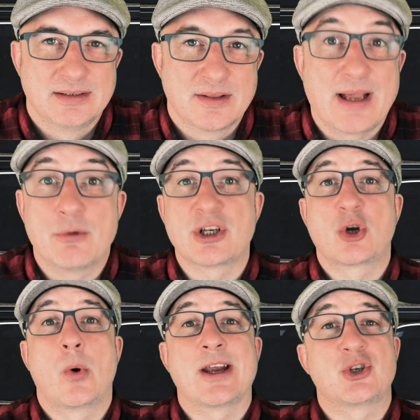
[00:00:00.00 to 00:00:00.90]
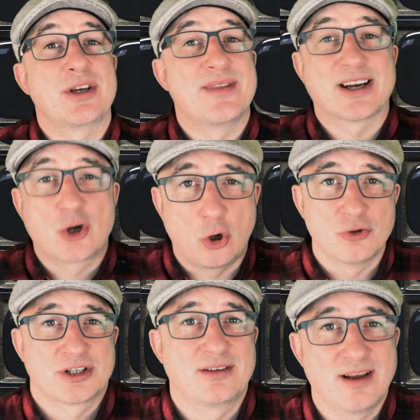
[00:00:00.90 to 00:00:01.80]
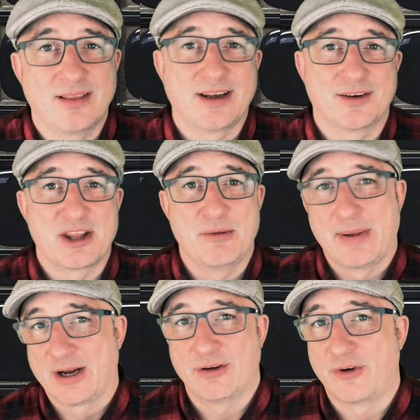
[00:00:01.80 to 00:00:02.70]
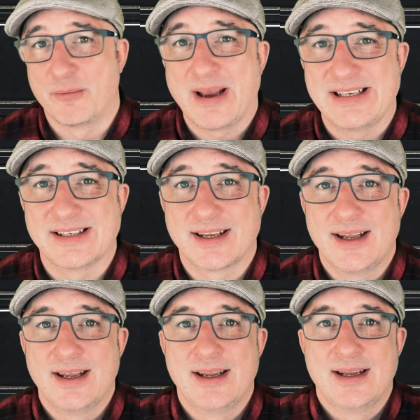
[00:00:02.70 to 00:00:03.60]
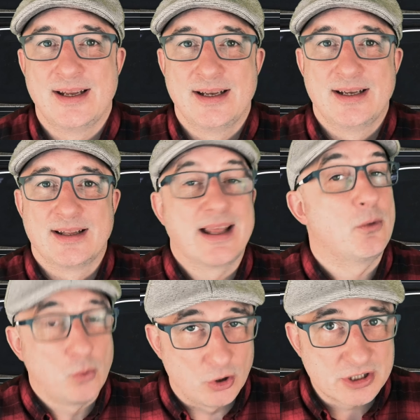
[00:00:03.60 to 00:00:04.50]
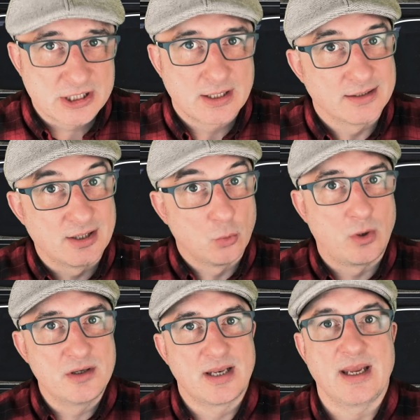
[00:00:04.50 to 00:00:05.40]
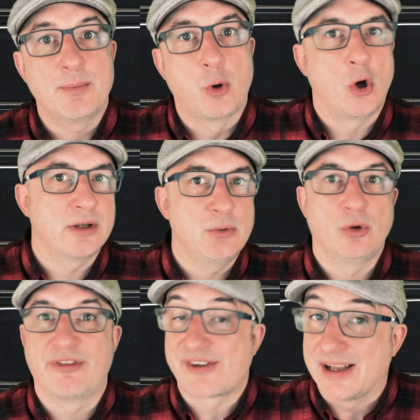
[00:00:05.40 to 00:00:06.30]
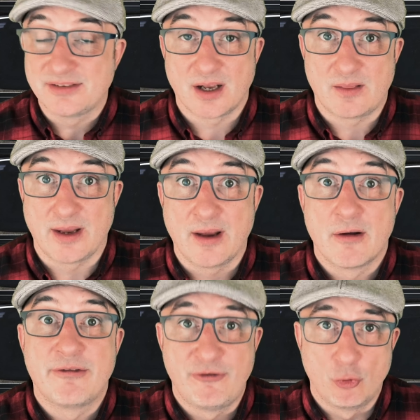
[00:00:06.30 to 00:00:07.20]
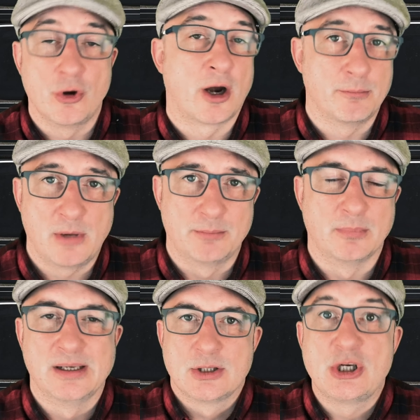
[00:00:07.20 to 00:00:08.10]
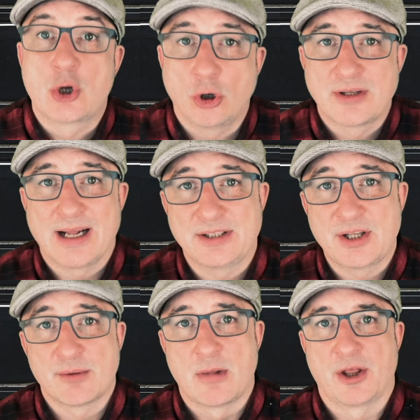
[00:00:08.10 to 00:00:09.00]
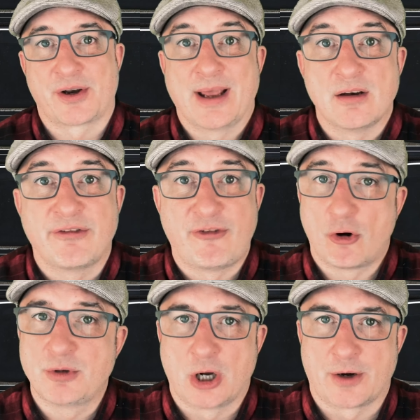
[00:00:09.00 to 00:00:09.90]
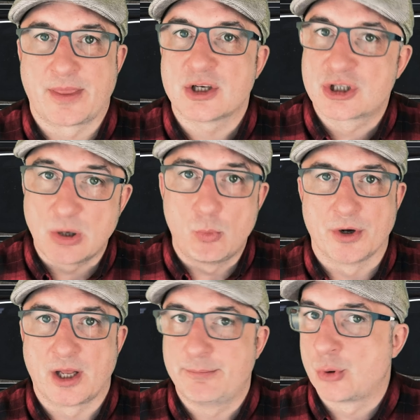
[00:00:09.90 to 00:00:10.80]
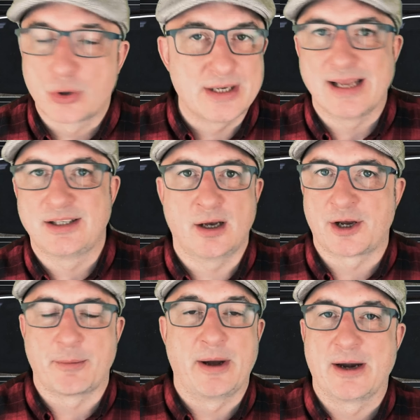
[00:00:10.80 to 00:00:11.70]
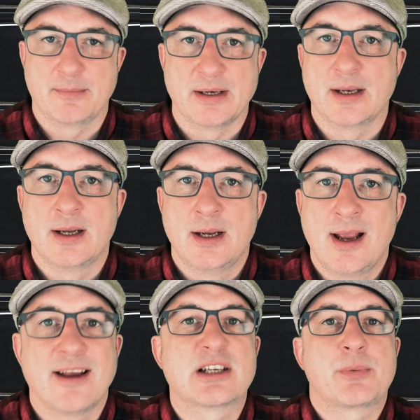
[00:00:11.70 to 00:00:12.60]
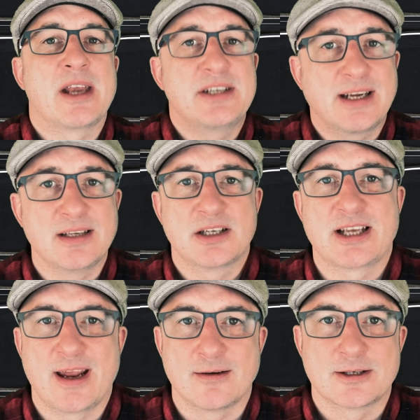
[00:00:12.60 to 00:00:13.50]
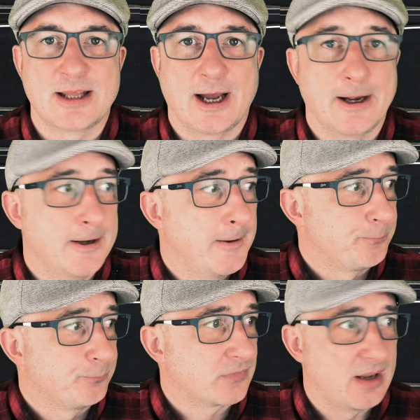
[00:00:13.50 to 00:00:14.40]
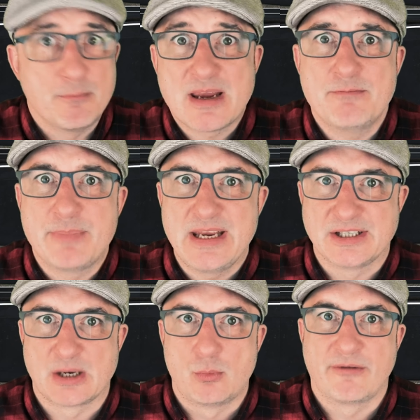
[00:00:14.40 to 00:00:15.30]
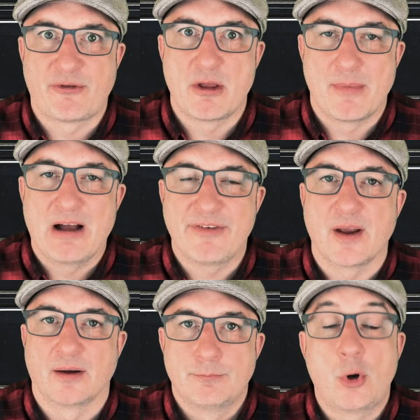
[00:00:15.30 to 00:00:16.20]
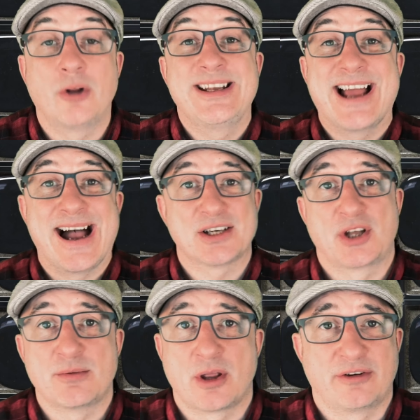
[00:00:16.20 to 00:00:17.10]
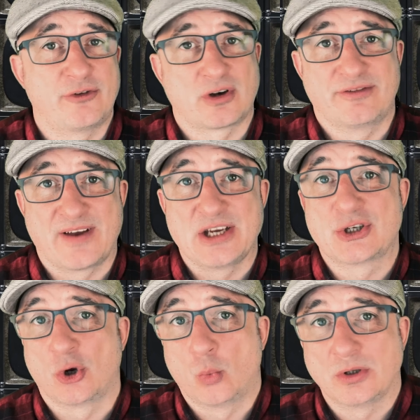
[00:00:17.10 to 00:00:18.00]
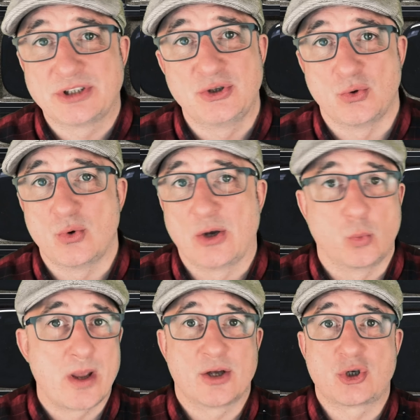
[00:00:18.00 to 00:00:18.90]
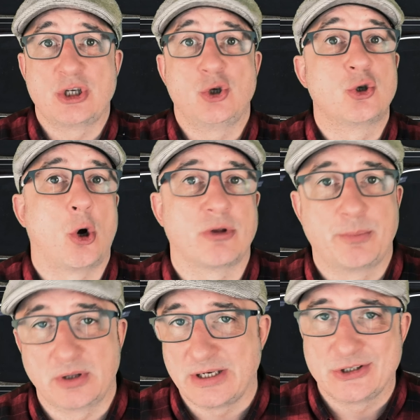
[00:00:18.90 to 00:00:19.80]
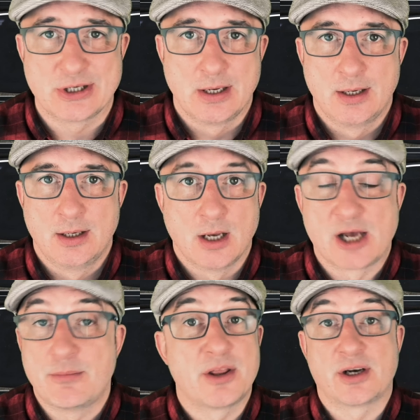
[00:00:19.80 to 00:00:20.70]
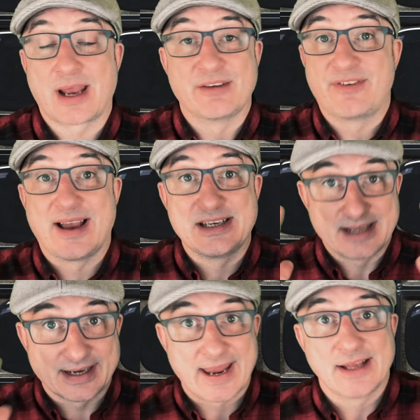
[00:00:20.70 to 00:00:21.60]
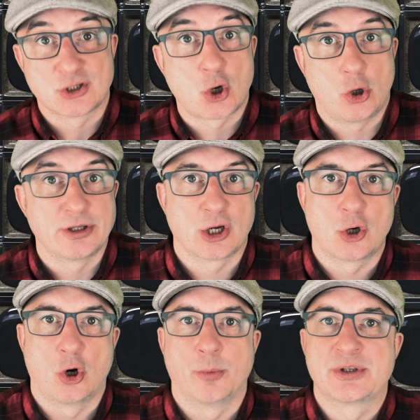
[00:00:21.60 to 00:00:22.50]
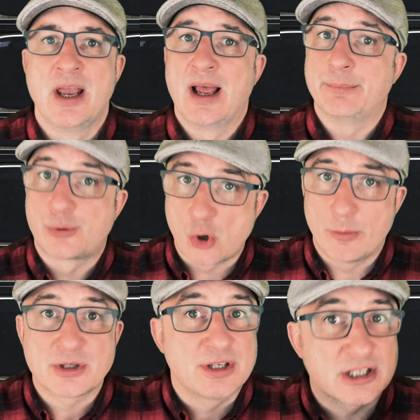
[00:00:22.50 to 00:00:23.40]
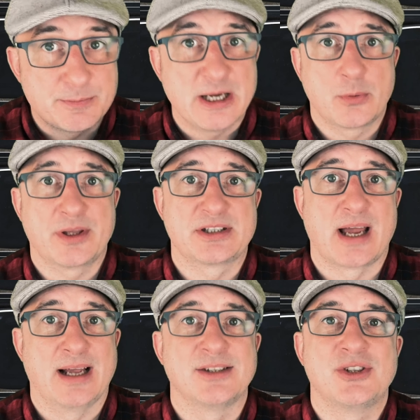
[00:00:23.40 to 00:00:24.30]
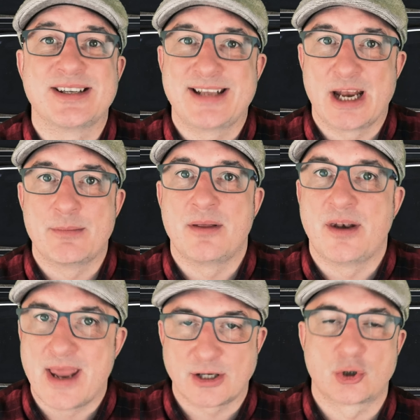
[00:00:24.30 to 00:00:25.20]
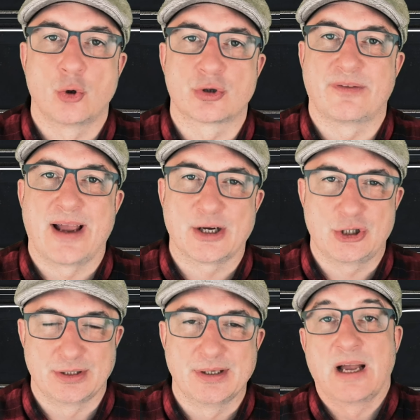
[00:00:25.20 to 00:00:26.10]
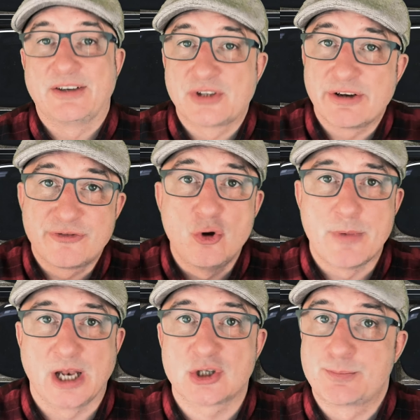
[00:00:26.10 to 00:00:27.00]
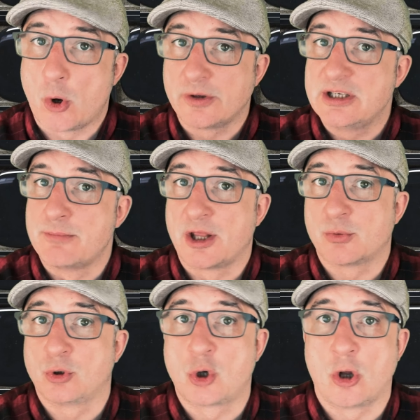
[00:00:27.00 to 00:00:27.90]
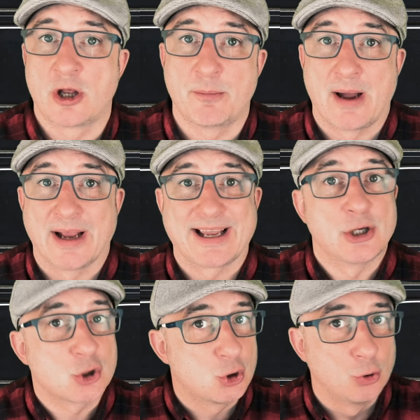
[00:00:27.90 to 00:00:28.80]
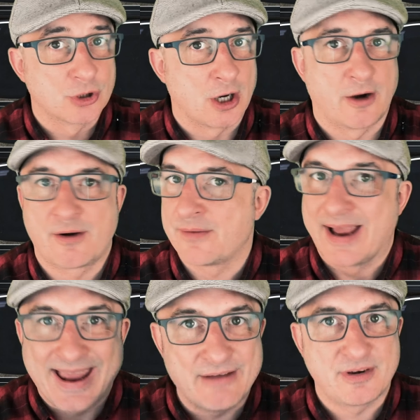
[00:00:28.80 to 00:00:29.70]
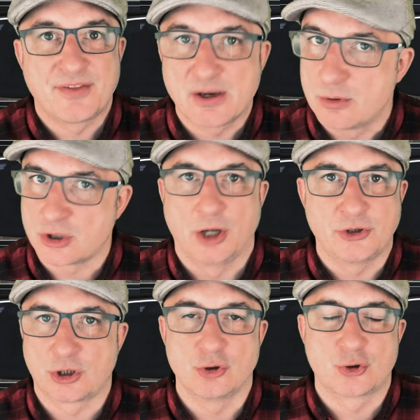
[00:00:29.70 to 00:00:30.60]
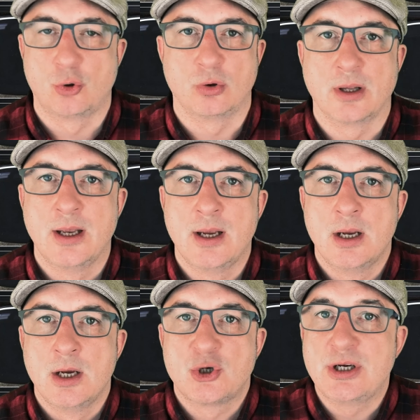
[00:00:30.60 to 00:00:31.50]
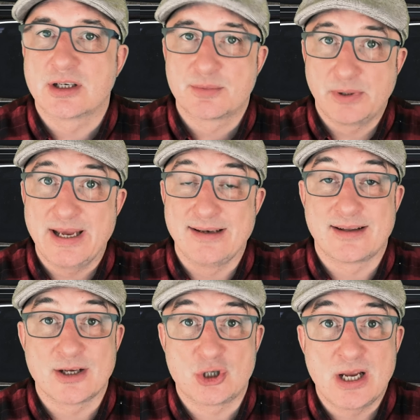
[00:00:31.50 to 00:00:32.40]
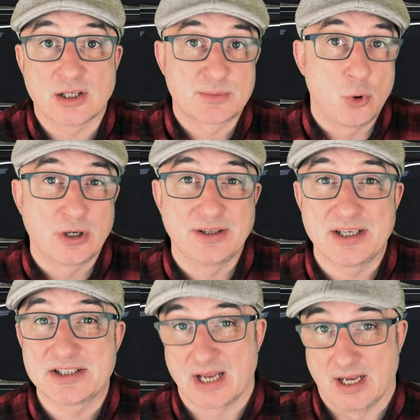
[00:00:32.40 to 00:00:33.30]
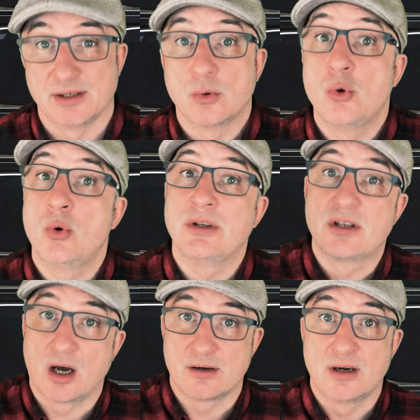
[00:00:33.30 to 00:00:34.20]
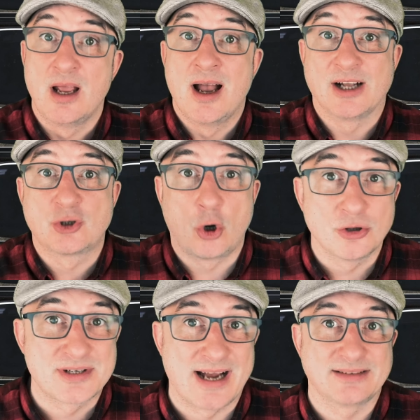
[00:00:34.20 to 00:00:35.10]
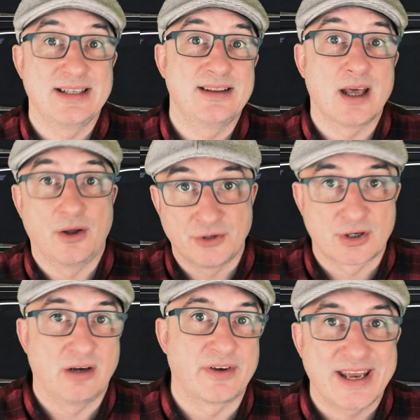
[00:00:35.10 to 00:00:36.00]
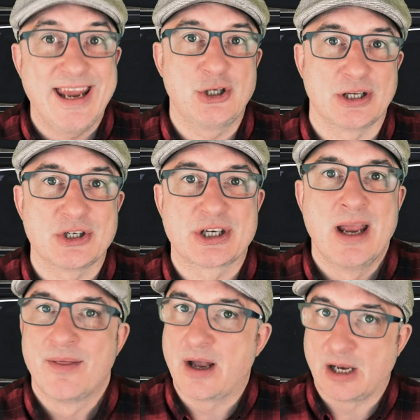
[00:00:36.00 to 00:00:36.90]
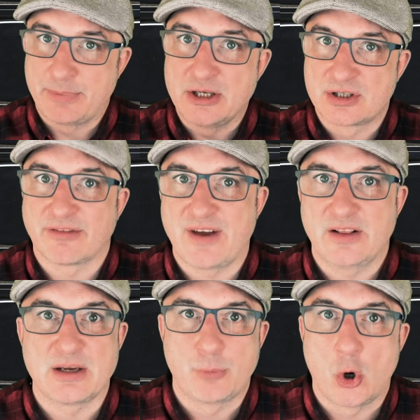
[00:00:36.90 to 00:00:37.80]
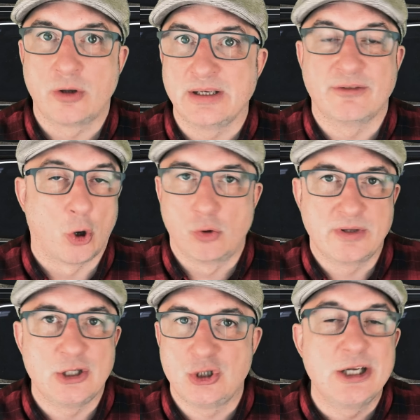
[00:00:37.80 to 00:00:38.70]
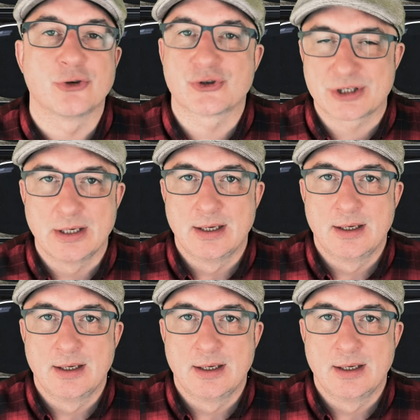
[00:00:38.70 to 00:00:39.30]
That was a question that constantly lingered in the back of her mind. That was until one day Pauline would frantically phone her mum. She contacted her mother and informed her that someone had broken into her apartment, expressing concerns that it might be someone from the mafia. Pauline asked her mother for advice on what to do and whether she should call the police. Her mother advised against calling the cops and promised to speak with Stan to determine the next course of action. After a few minutes, Pauline's mother would call her back and assured her that everything was under control. She explained that she had spoken to Stan, who in turn had contacted the undercover agents that had been surveilling Pauline all these years.